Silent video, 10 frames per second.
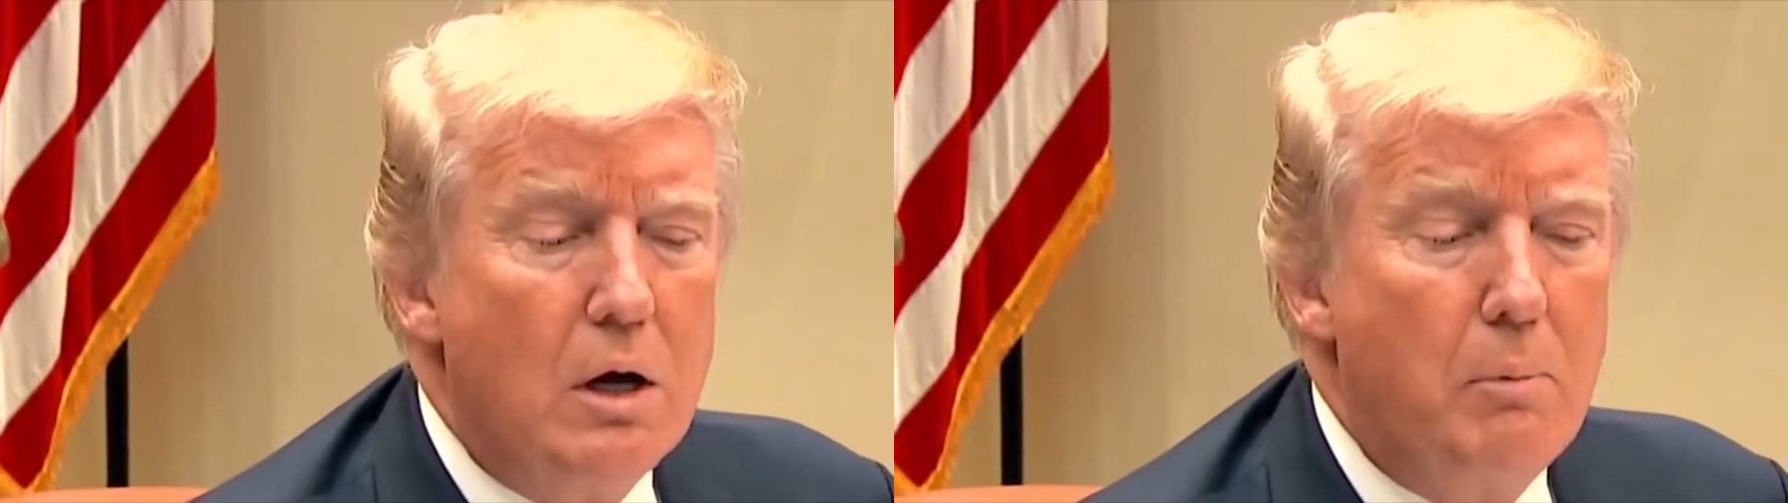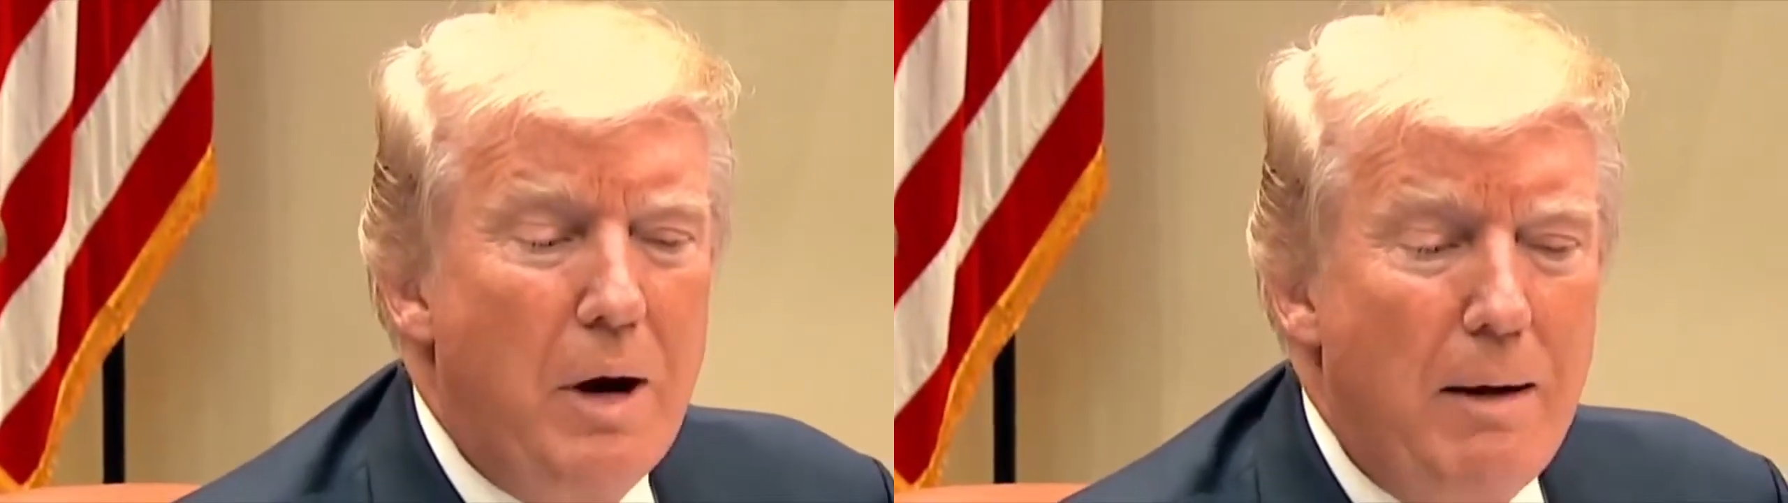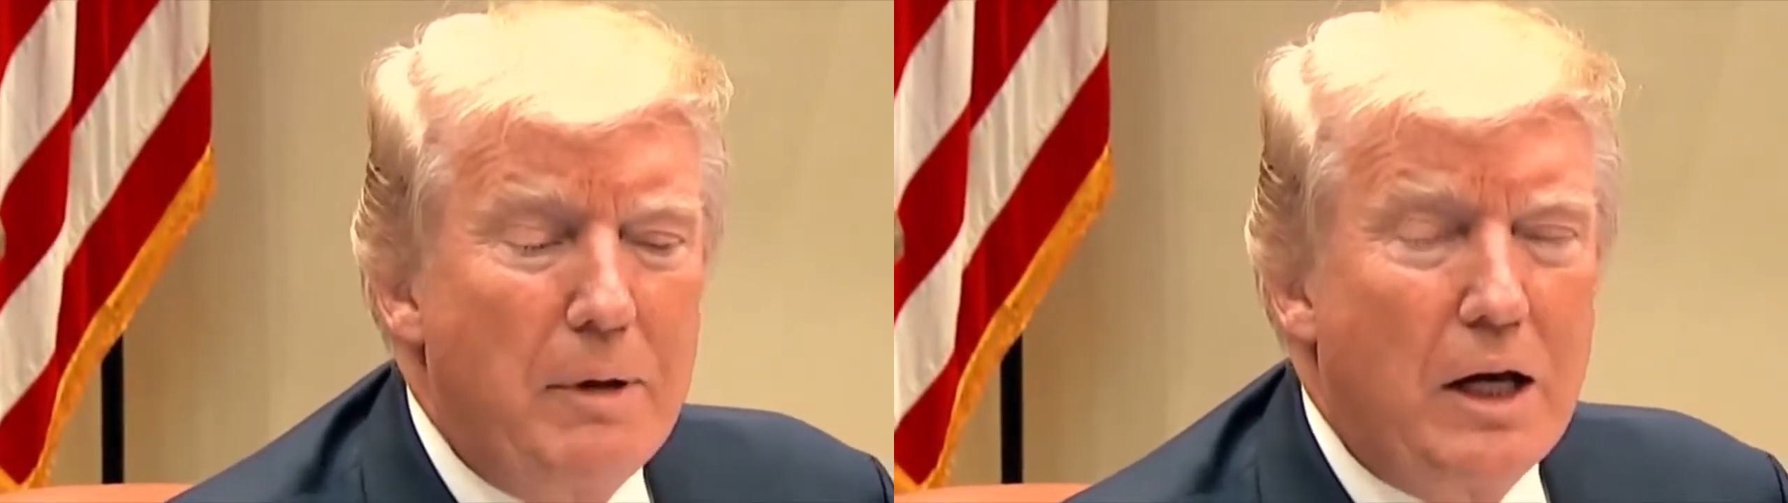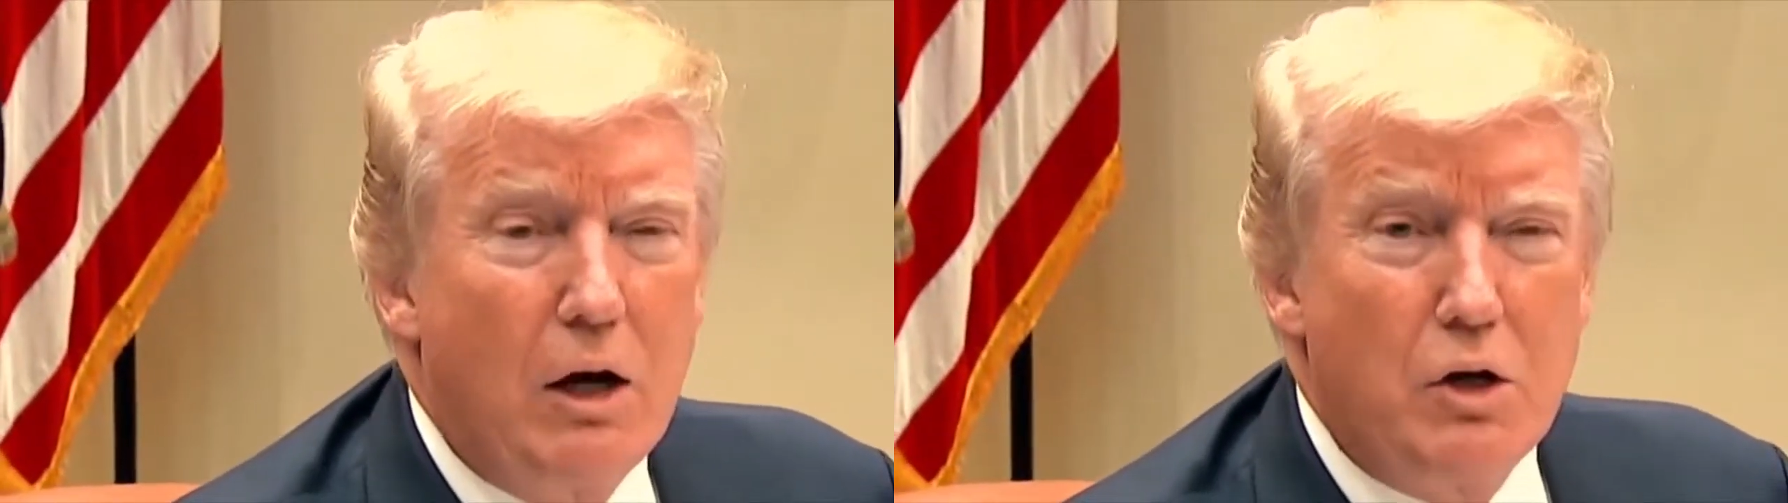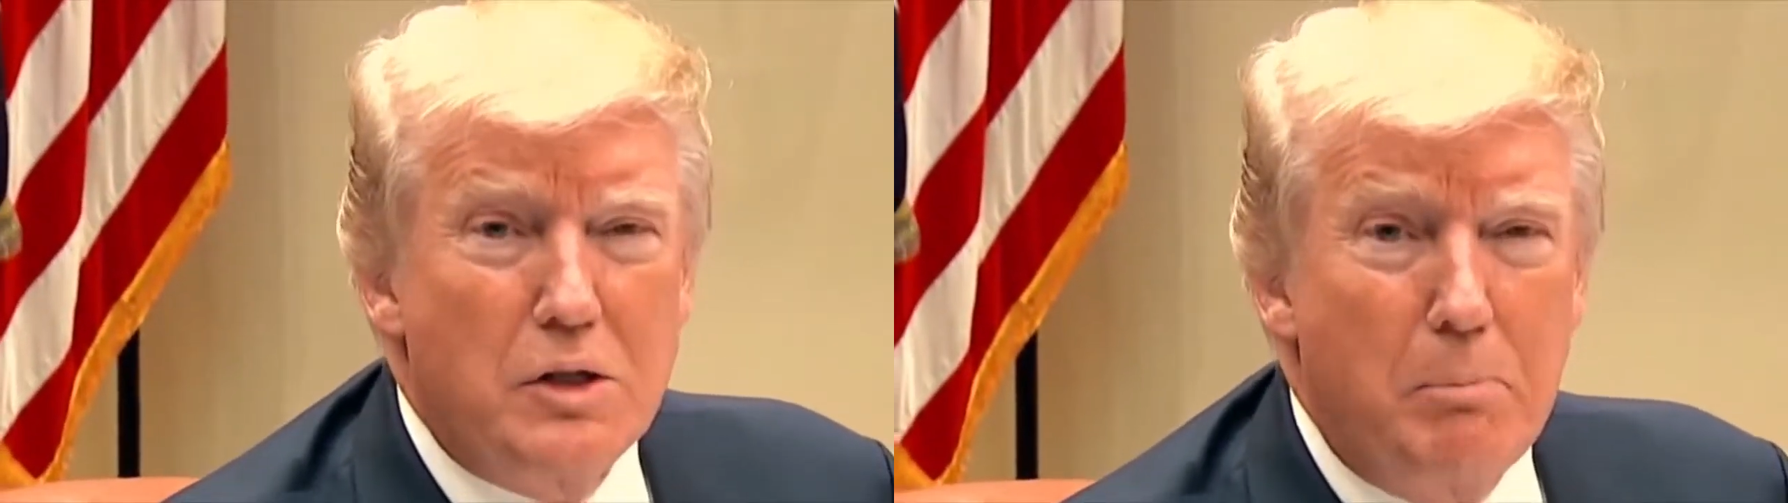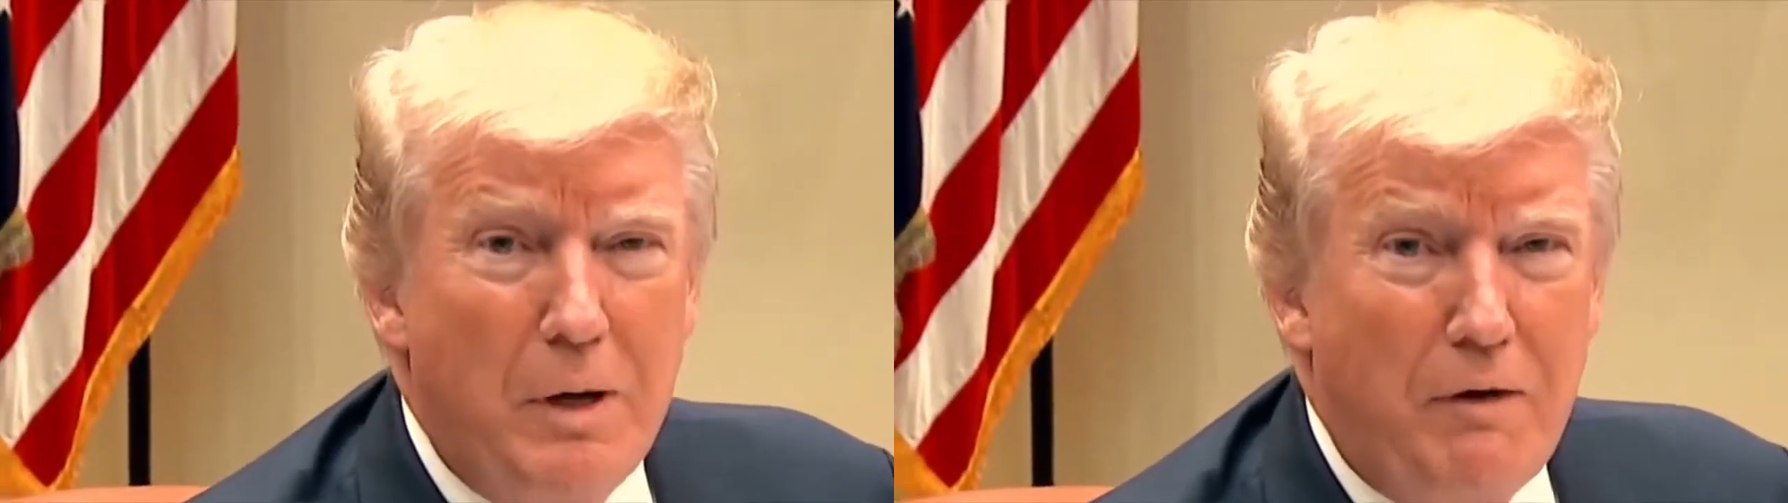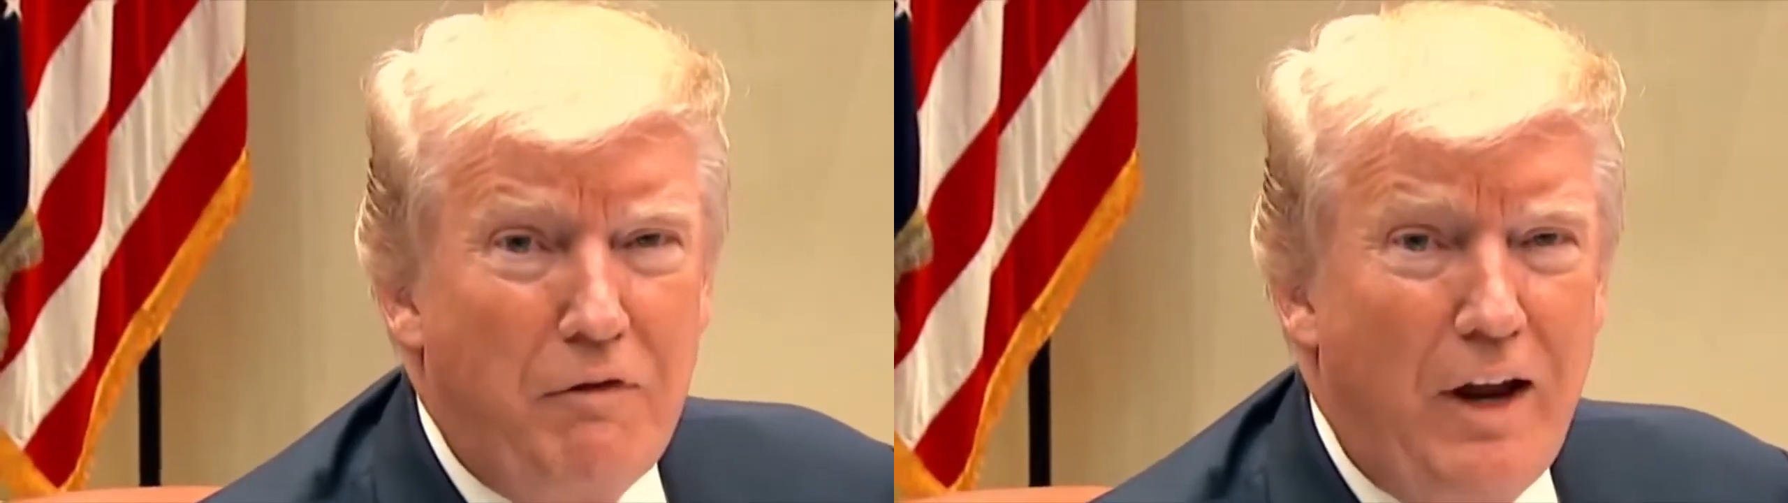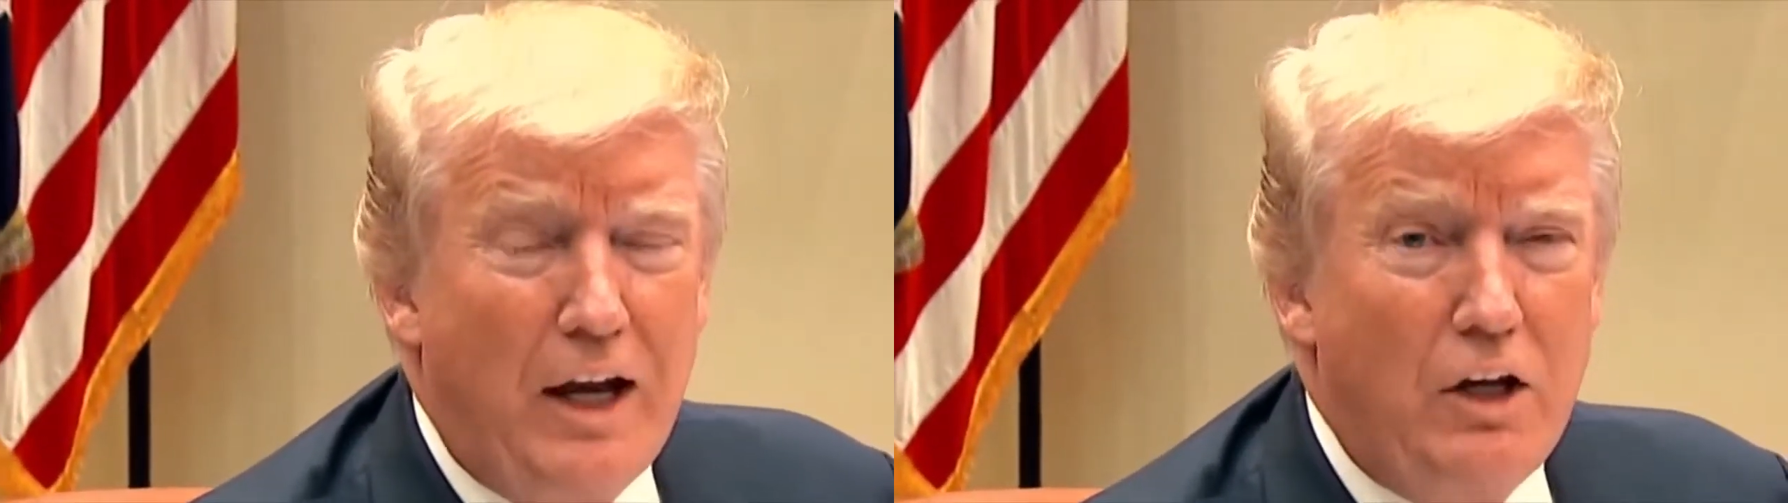Obamacare is a big
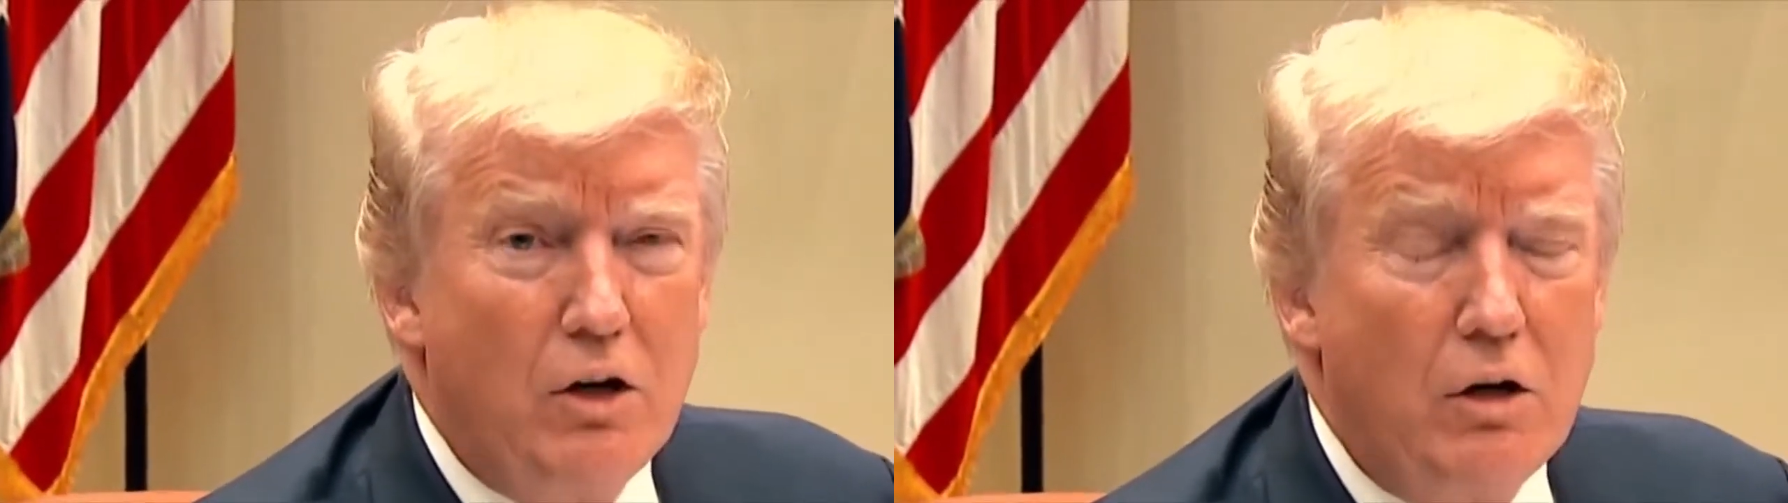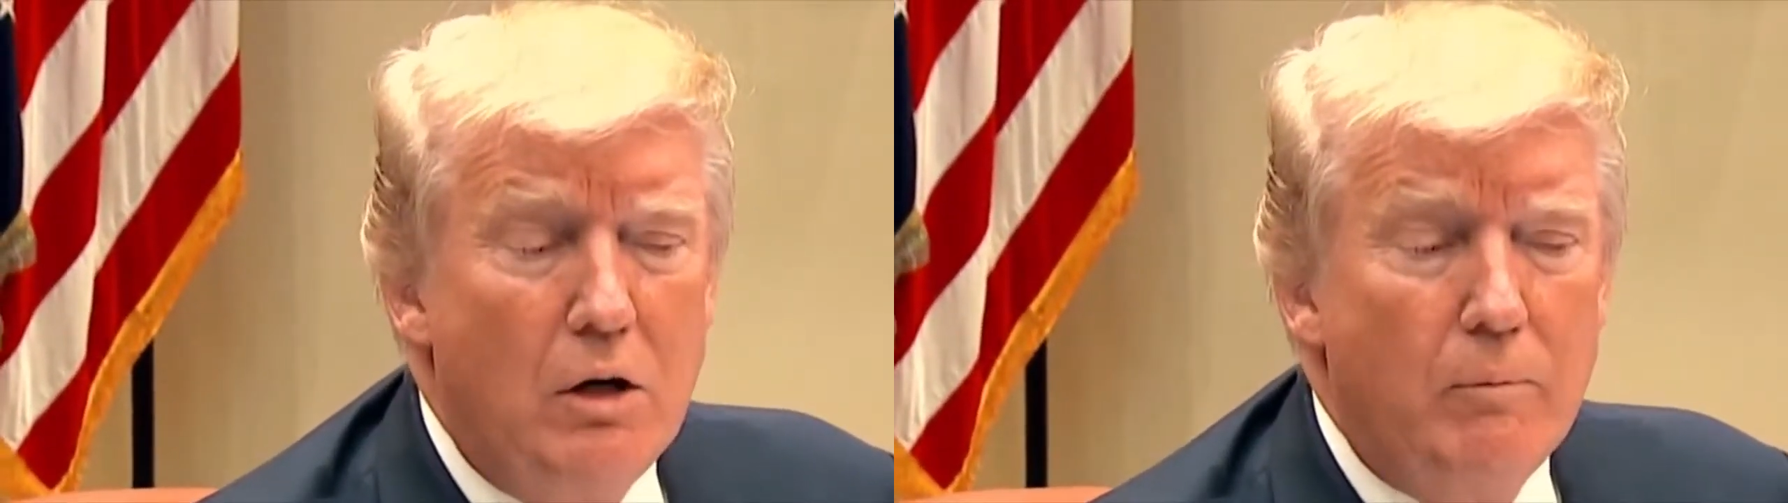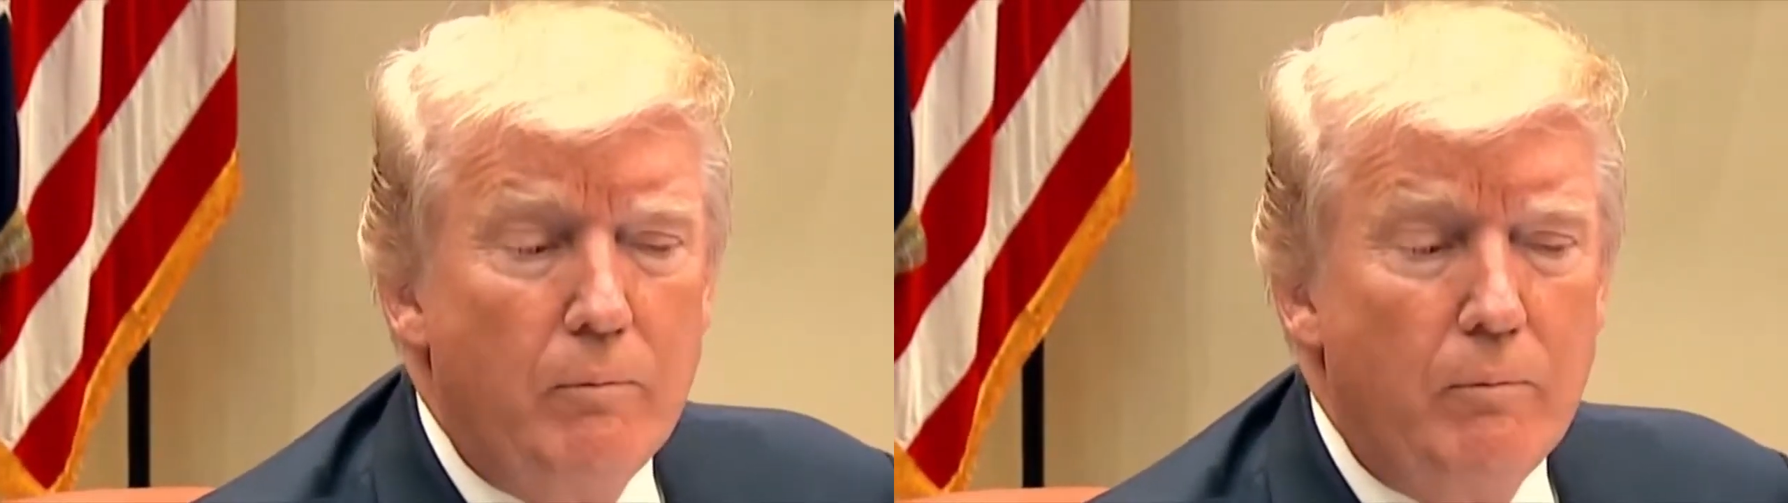failure,